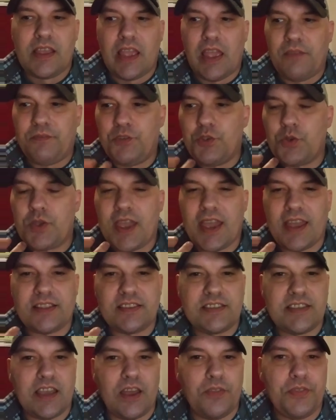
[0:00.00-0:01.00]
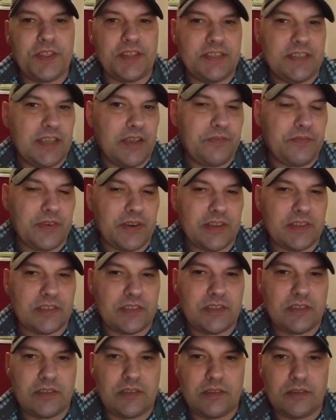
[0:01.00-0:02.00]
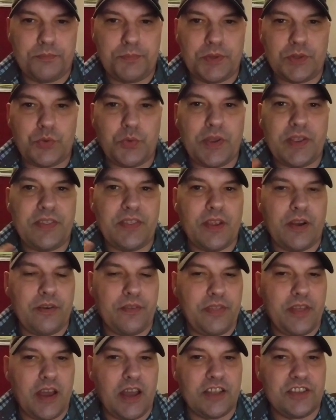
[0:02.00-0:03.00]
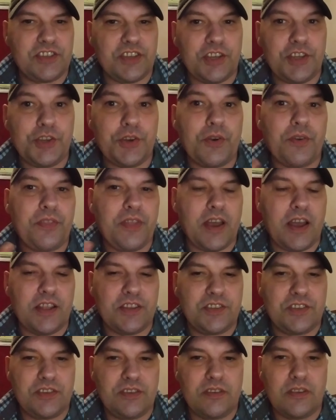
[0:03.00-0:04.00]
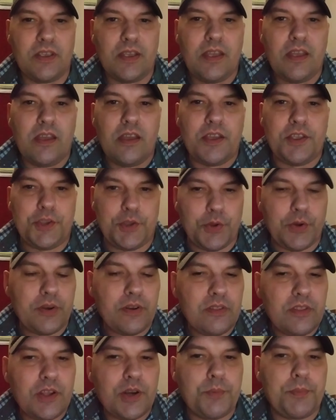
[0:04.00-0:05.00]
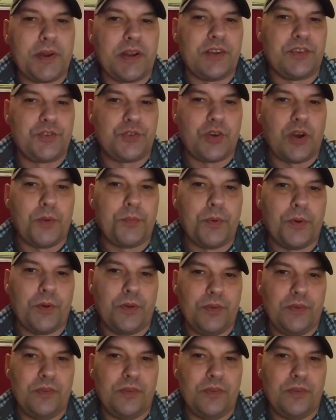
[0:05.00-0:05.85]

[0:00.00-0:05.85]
If you can't tell the difference between their thoughts and your thoughts, you're in a little bit of trouble.